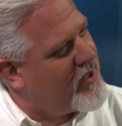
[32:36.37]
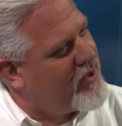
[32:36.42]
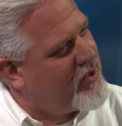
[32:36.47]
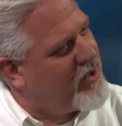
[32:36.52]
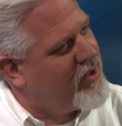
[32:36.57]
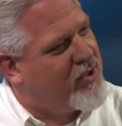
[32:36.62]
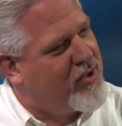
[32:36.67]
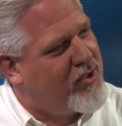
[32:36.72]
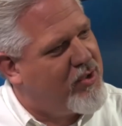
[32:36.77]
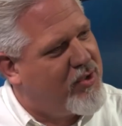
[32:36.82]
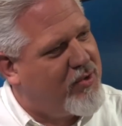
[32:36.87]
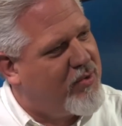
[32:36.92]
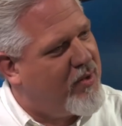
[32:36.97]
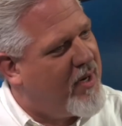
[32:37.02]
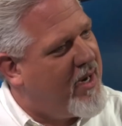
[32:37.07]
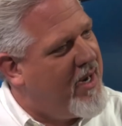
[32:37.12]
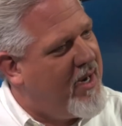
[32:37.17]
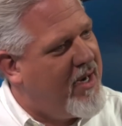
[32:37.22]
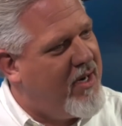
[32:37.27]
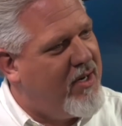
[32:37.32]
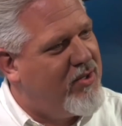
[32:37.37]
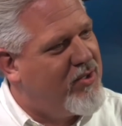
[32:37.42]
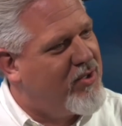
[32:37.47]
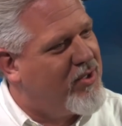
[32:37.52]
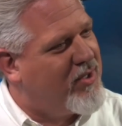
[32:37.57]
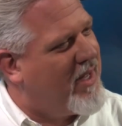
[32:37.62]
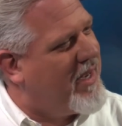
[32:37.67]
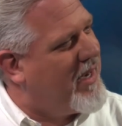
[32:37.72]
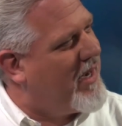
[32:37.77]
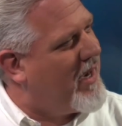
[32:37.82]
just such a
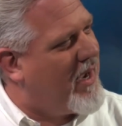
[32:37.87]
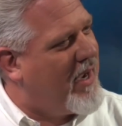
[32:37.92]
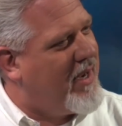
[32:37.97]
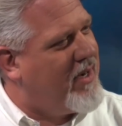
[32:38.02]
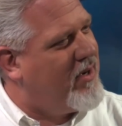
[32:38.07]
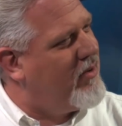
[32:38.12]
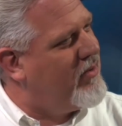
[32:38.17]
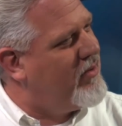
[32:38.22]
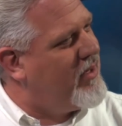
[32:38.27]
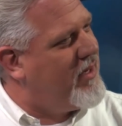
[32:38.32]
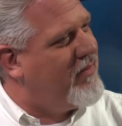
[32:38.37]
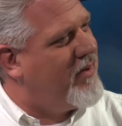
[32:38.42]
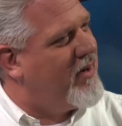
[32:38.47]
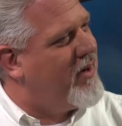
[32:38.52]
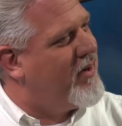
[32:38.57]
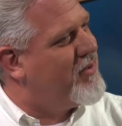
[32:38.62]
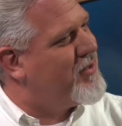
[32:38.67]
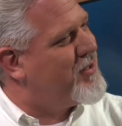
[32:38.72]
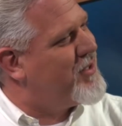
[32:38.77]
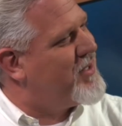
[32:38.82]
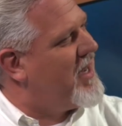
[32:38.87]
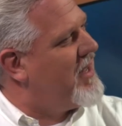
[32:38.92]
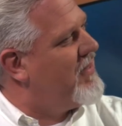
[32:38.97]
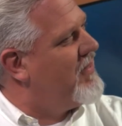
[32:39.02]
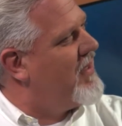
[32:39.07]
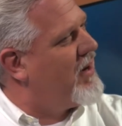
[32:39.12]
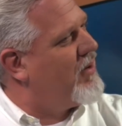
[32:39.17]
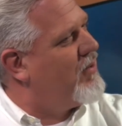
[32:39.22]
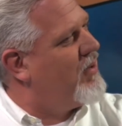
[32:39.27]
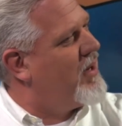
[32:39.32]
strange, like, I don't even
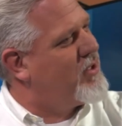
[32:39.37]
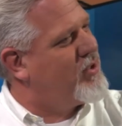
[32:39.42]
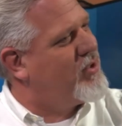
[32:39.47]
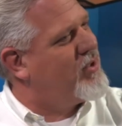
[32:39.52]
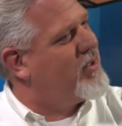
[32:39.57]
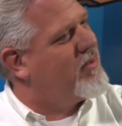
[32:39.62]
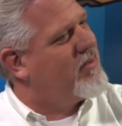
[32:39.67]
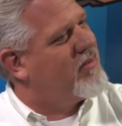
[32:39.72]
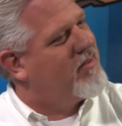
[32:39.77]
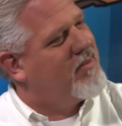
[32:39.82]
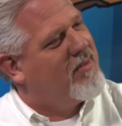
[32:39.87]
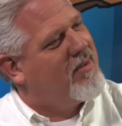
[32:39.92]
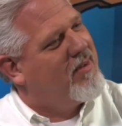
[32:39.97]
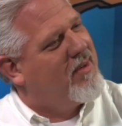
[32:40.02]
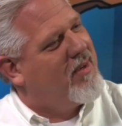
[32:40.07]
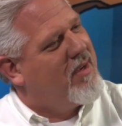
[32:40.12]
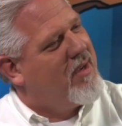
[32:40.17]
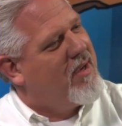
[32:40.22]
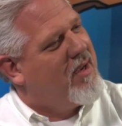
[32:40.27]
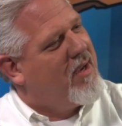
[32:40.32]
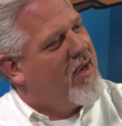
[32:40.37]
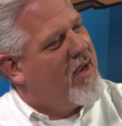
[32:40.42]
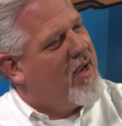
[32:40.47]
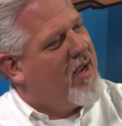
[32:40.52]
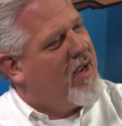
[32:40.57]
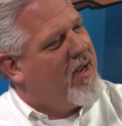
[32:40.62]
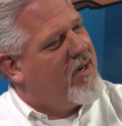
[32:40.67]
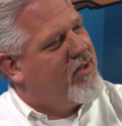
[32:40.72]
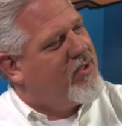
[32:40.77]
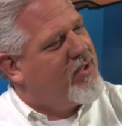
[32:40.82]
understand that question.
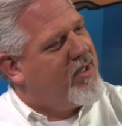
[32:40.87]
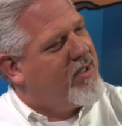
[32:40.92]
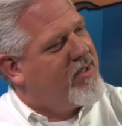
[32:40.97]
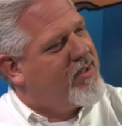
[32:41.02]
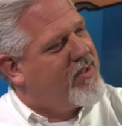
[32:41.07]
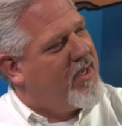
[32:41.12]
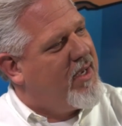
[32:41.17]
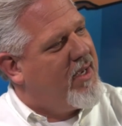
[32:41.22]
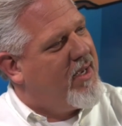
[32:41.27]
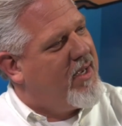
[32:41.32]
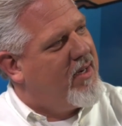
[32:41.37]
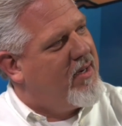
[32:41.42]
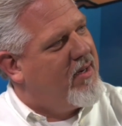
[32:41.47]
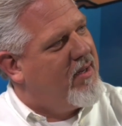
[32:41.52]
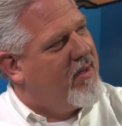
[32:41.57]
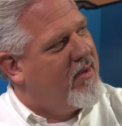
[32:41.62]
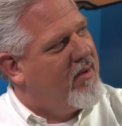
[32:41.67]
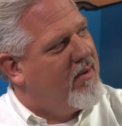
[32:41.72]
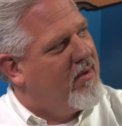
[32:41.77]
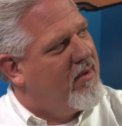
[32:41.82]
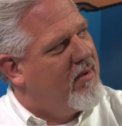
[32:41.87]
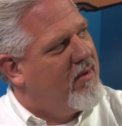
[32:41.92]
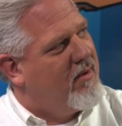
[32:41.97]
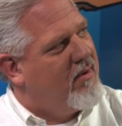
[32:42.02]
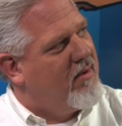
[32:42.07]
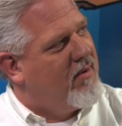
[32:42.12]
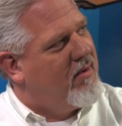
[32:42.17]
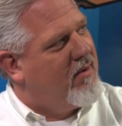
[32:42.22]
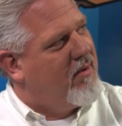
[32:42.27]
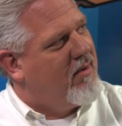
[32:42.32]
And she said,
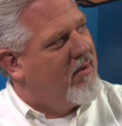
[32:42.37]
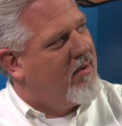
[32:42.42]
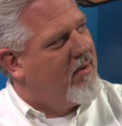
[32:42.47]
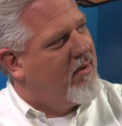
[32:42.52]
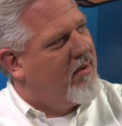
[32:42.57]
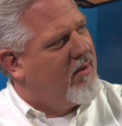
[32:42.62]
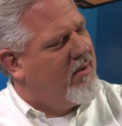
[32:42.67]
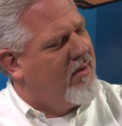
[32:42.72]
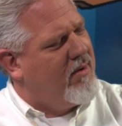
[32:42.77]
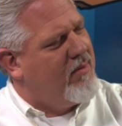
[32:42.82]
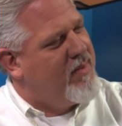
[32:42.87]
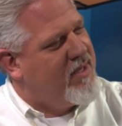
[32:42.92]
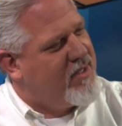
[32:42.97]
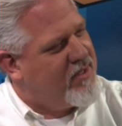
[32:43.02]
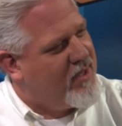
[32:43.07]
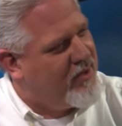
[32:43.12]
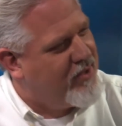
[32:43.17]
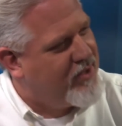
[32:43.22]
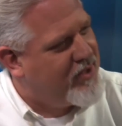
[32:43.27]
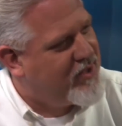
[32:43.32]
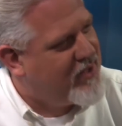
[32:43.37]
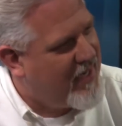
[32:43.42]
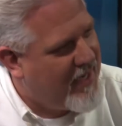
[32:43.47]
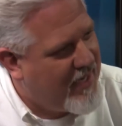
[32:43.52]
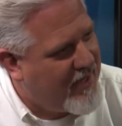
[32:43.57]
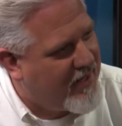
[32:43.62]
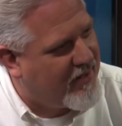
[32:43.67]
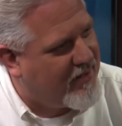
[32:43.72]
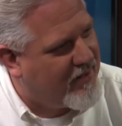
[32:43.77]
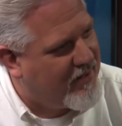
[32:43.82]
you
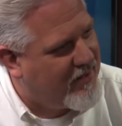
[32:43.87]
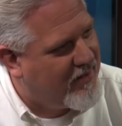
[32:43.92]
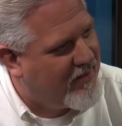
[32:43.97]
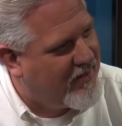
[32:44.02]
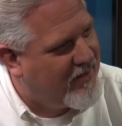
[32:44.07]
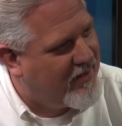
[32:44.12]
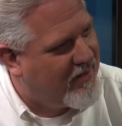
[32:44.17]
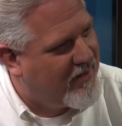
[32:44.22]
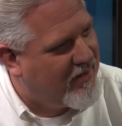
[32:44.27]
misunderstand.